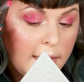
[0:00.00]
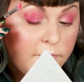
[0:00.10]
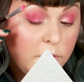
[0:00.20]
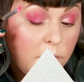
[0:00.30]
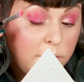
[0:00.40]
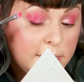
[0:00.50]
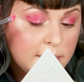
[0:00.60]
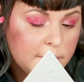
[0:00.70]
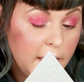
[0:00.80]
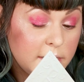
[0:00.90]
And if you notice,
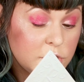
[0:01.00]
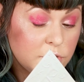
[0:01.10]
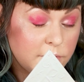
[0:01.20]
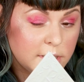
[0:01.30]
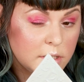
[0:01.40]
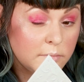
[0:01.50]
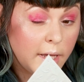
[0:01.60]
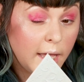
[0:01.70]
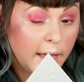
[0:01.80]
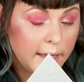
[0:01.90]
I'm kind of stretching
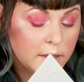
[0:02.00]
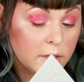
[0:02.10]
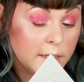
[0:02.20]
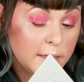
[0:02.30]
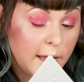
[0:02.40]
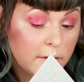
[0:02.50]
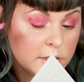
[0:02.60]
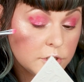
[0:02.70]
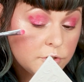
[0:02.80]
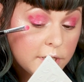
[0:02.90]
my eye, looking down
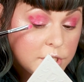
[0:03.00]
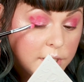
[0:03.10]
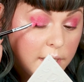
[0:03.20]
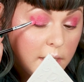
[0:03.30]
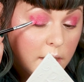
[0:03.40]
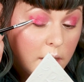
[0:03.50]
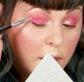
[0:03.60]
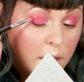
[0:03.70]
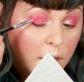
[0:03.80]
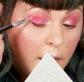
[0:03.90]
and stretching it.
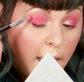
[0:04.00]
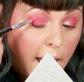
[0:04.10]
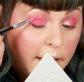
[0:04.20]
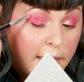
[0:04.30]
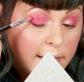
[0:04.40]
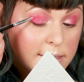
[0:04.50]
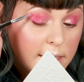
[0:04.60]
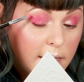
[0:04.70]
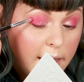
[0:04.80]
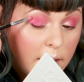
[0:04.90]
And that's
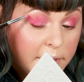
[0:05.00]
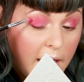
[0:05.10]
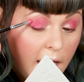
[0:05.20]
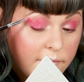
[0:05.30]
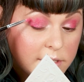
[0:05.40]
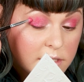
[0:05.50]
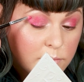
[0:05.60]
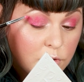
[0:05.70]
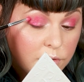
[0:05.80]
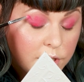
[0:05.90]
gonna allow me to have a
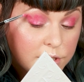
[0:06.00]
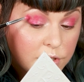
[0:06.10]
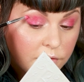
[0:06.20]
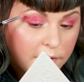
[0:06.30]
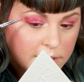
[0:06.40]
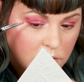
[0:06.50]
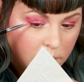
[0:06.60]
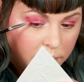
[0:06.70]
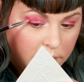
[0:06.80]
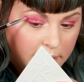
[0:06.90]
smooth surface. So
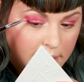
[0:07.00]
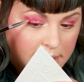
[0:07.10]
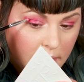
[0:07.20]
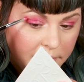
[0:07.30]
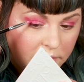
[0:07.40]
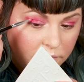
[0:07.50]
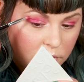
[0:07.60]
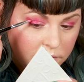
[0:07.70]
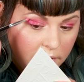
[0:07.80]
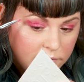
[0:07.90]
I'm pulling this up at a
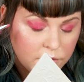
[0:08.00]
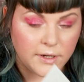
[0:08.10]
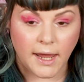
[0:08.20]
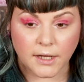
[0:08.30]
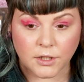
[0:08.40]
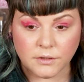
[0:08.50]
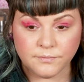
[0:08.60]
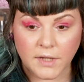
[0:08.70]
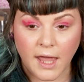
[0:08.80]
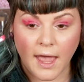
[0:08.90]
45-degree
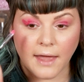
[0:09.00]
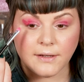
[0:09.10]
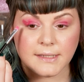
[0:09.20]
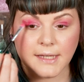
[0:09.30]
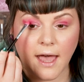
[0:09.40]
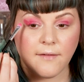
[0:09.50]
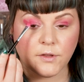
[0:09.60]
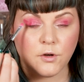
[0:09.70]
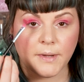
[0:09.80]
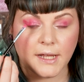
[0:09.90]
angle. And you can see I have a
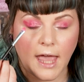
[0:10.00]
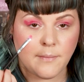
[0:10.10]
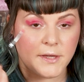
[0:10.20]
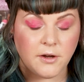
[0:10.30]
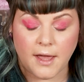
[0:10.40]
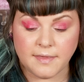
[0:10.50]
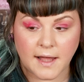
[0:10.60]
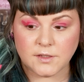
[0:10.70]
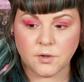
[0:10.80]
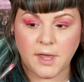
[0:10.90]
little bit of gap here, and
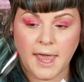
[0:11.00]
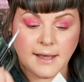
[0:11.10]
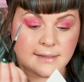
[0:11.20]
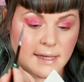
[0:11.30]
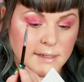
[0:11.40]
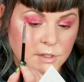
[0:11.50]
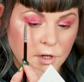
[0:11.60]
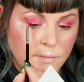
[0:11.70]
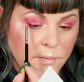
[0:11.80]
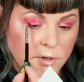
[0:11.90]
that's okay because I can
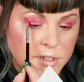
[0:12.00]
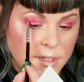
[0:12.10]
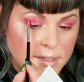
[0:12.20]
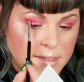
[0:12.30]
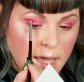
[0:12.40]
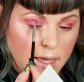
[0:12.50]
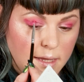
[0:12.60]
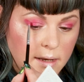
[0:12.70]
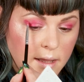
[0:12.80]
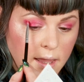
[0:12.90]
turn my brush to the side